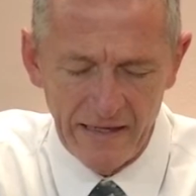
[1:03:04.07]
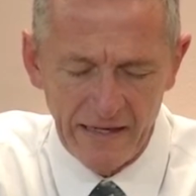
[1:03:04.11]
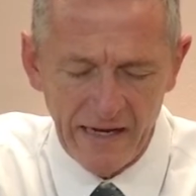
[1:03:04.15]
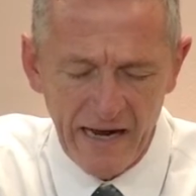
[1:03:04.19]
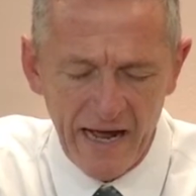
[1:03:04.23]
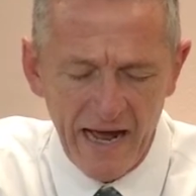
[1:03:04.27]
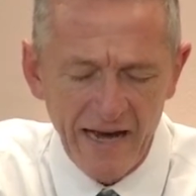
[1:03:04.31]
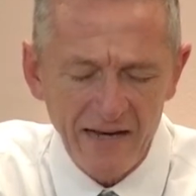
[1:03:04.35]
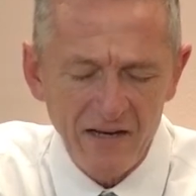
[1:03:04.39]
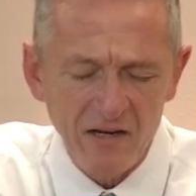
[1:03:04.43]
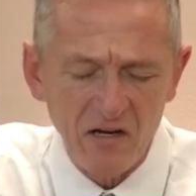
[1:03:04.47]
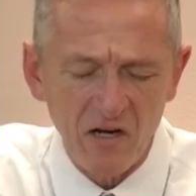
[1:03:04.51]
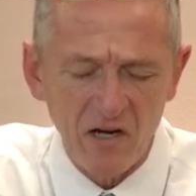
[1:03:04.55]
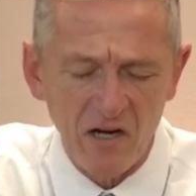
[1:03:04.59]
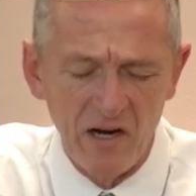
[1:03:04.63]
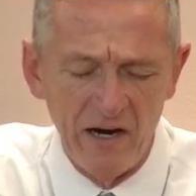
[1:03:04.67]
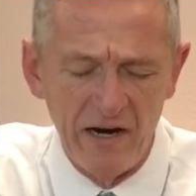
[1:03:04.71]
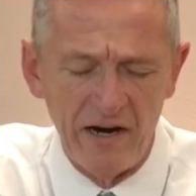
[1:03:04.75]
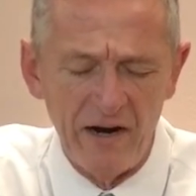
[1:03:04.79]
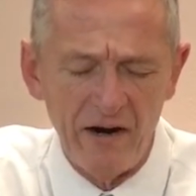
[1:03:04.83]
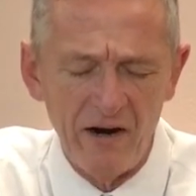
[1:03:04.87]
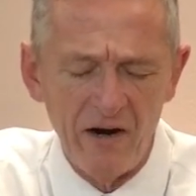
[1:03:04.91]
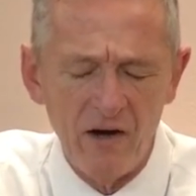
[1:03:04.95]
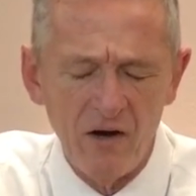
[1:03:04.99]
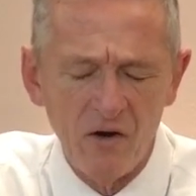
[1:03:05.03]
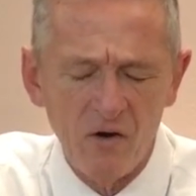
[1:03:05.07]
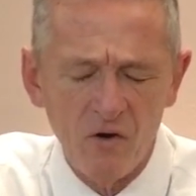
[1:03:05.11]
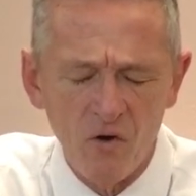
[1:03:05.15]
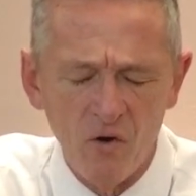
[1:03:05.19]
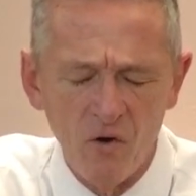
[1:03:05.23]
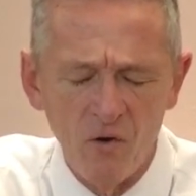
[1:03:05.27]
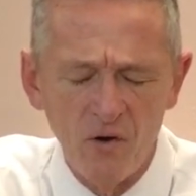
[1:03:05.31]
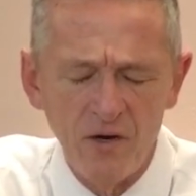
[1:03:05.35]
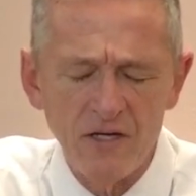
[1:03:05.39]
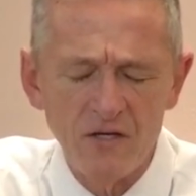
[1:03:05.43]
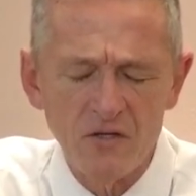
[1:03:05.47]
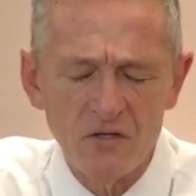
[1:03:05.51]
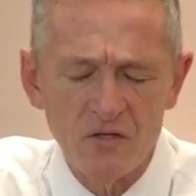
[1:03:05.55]
And I declare,
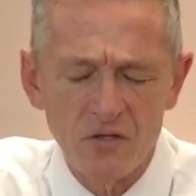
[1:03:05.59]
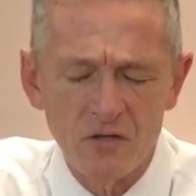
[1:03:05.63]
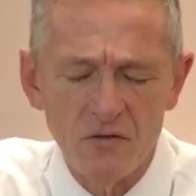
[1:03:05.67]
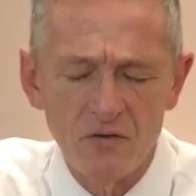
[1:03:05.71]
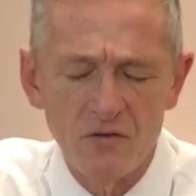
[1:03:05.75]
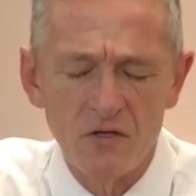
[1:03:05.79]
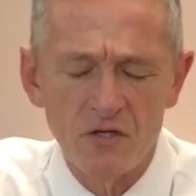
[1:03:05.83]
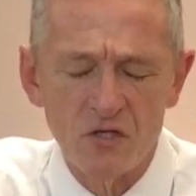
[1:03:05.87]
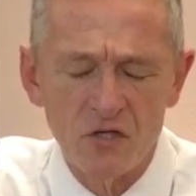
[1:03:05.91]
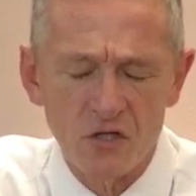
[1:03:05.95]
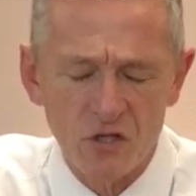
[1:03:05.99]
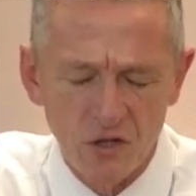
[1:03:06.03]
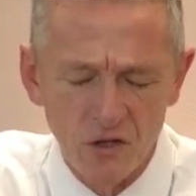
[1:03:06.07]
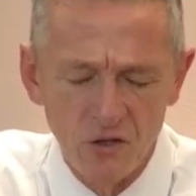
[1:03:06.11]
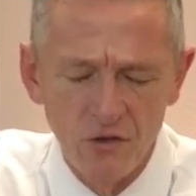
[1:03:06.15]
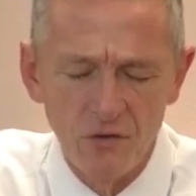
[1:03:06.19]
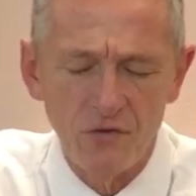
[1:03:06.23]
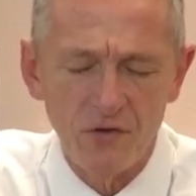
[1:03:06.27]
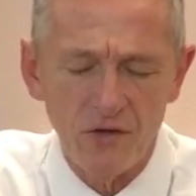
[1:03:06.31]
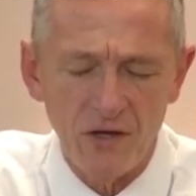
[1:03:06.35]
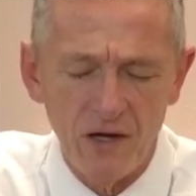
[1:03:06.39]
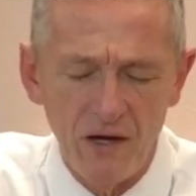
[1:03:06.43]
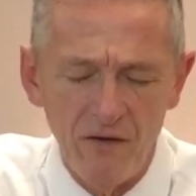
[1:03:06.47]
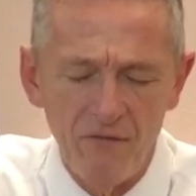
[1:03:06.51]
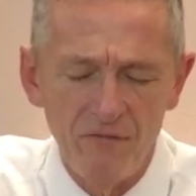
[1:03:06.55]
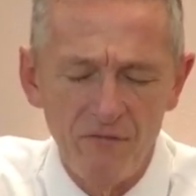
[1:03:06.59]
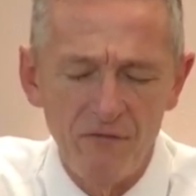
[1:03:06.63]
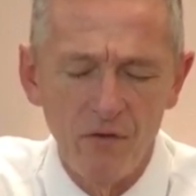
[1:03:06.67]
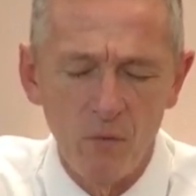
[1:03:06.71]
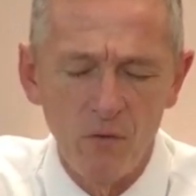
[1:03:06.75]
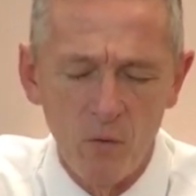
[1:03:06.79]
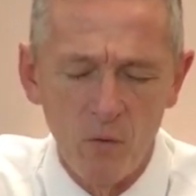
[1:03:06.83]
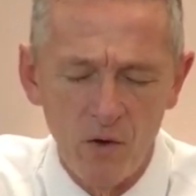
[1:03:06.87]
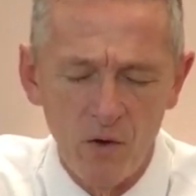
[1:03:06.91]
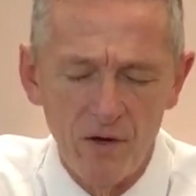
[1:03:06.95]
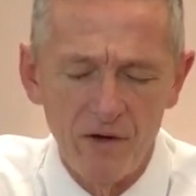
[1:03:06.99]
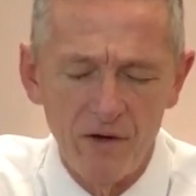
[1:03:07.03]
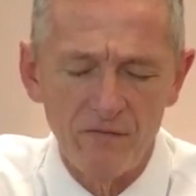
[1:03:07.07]
according to the truth of the
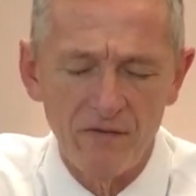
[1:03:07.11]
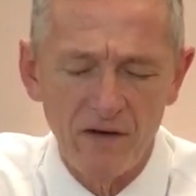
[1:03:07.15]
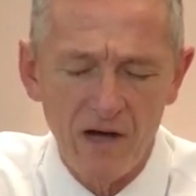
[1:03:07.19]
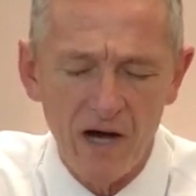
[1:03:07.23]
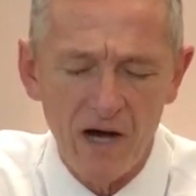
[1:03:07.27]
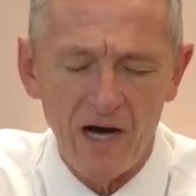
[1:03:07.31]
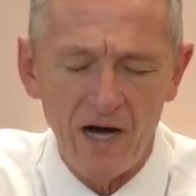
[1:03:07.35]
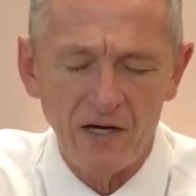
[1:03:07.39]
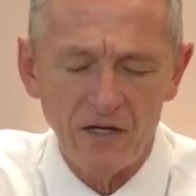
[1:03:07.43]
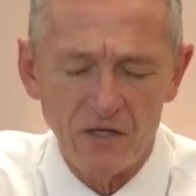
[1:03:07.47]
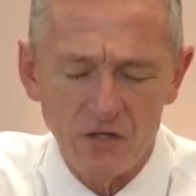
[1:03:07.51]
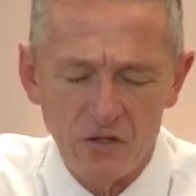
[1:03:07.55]
Word of God,